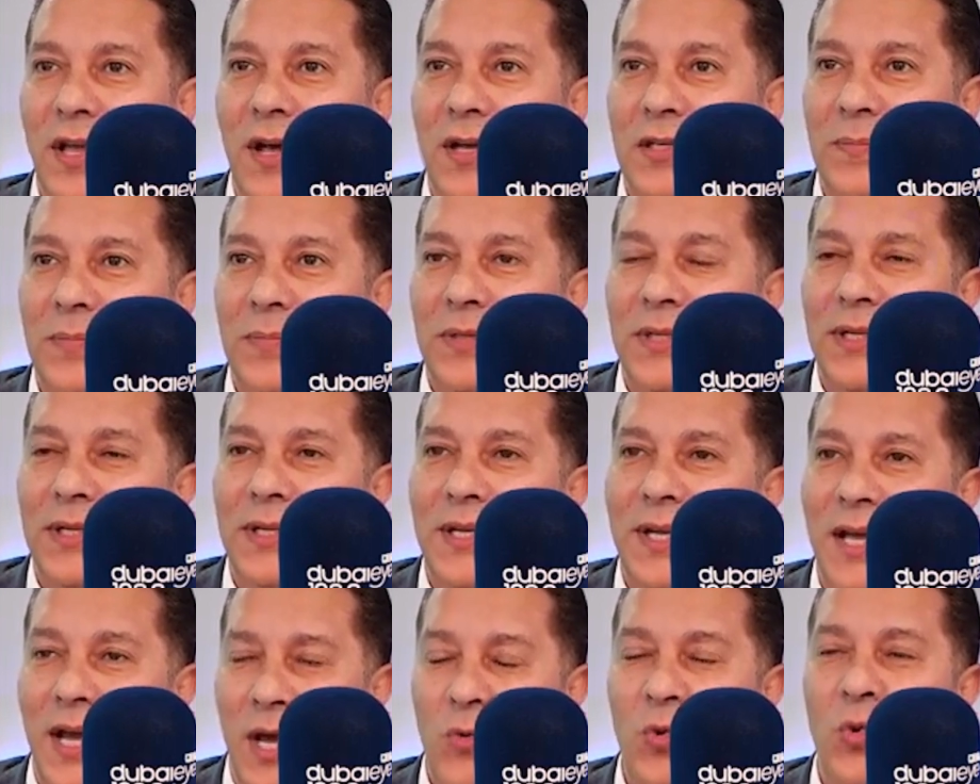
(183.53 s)
Hospital.
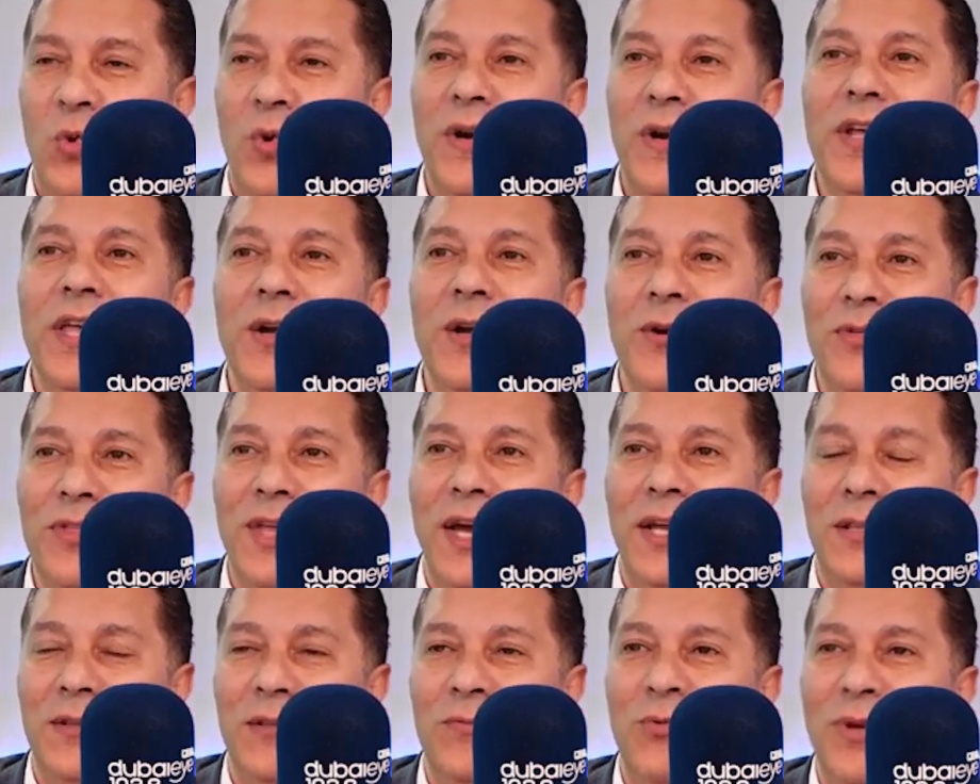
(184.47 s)
And we're working on
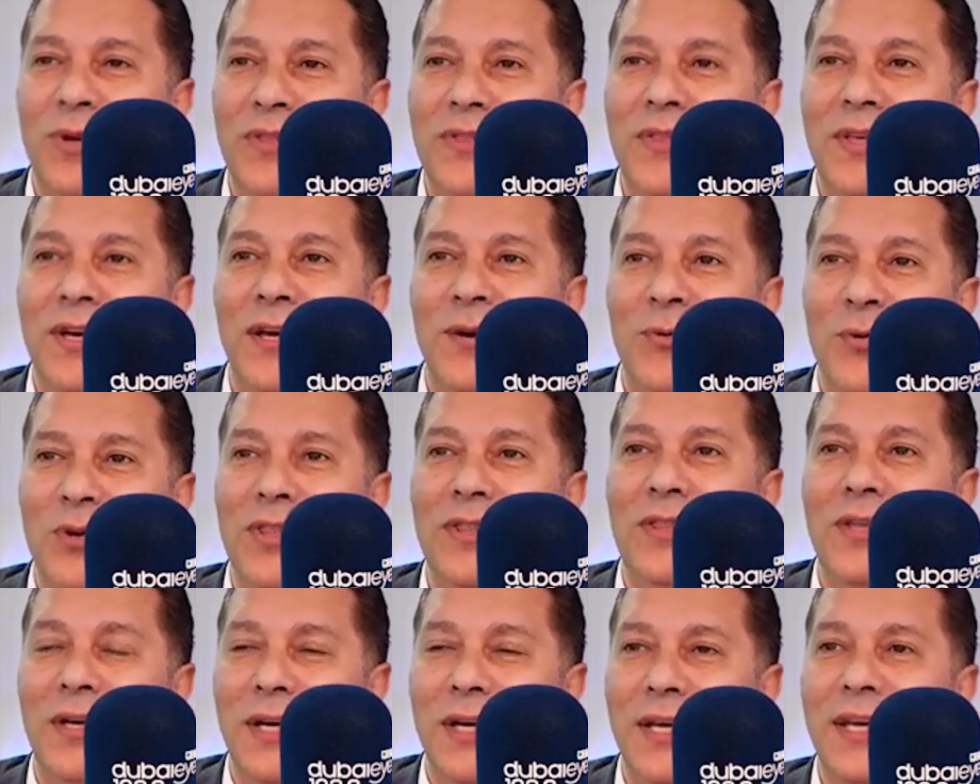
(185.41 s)
that with
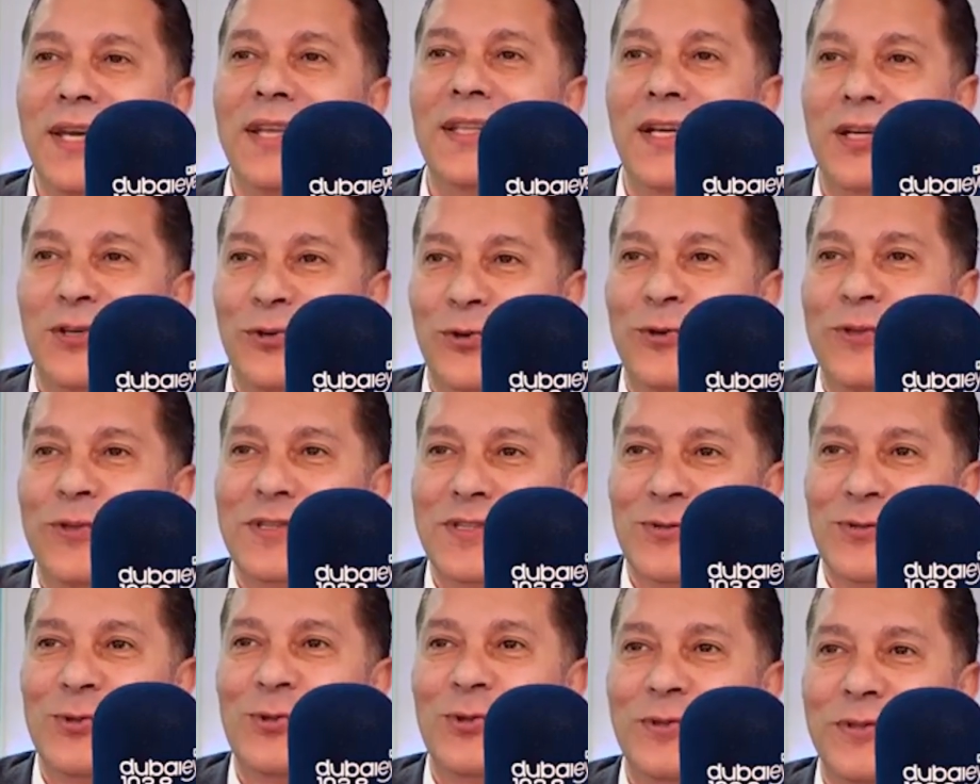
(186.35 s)
the KITA drones
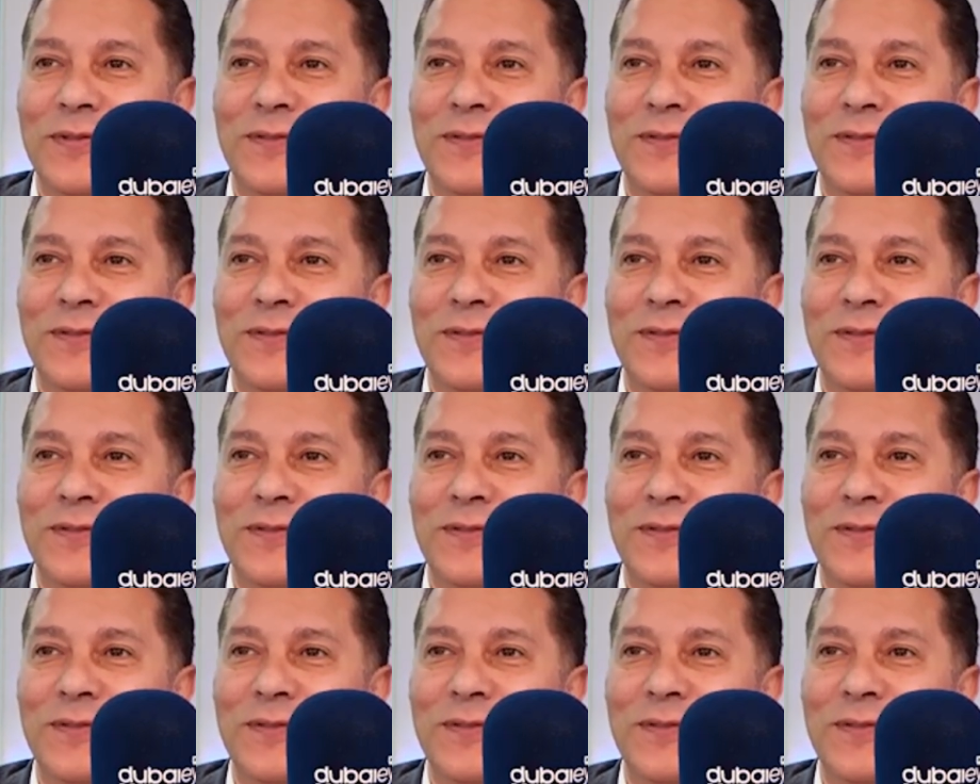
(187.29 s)
soon.